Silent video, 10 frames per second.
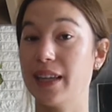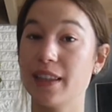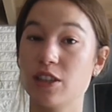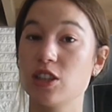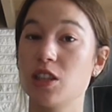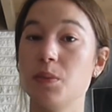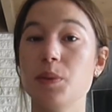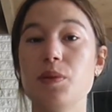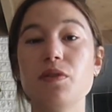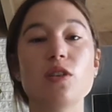there a little bit
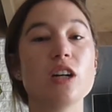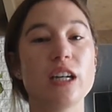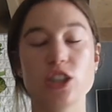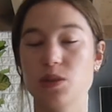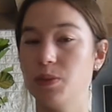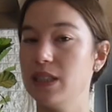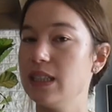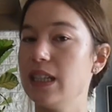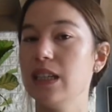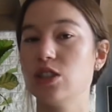before and just be
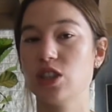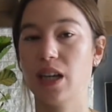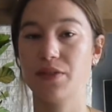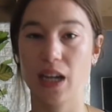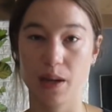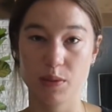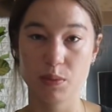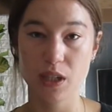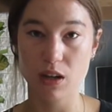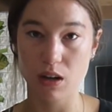sitting, just have time to
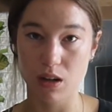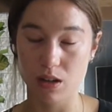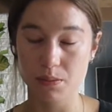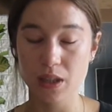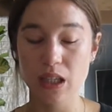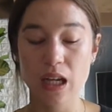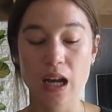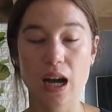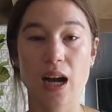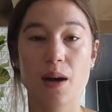be calm.
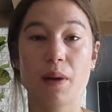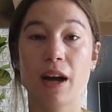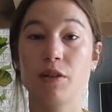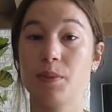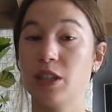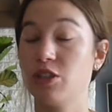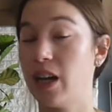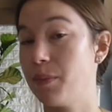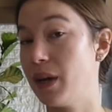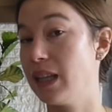I would make sure I
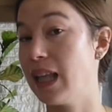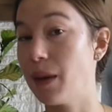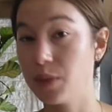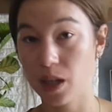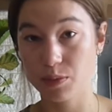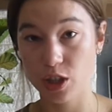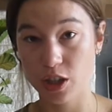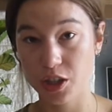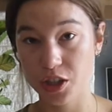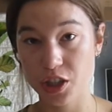have my laptop
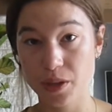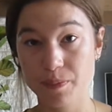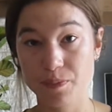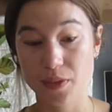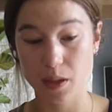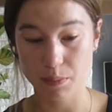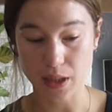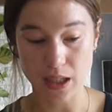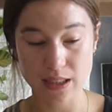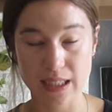charger
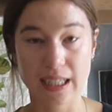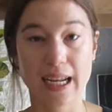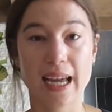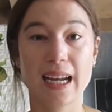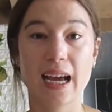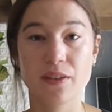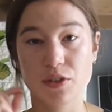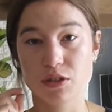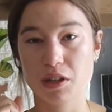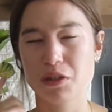plugged in and
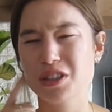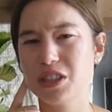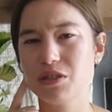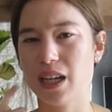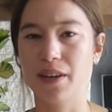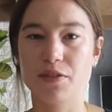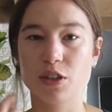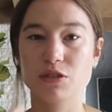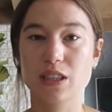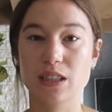headphones. I always use
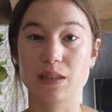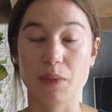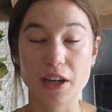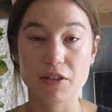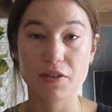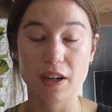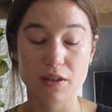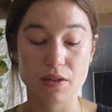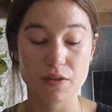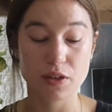headphones because the
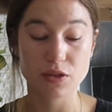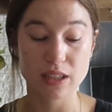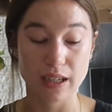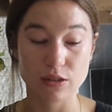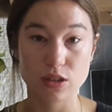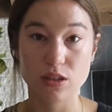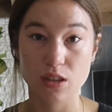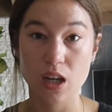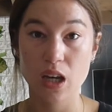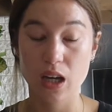microphone sounds
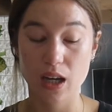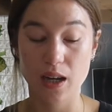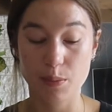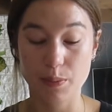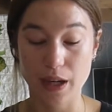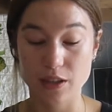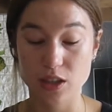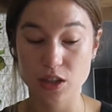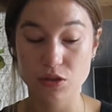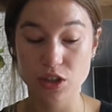better
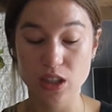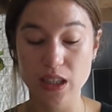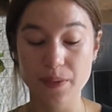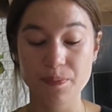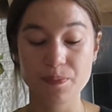usually,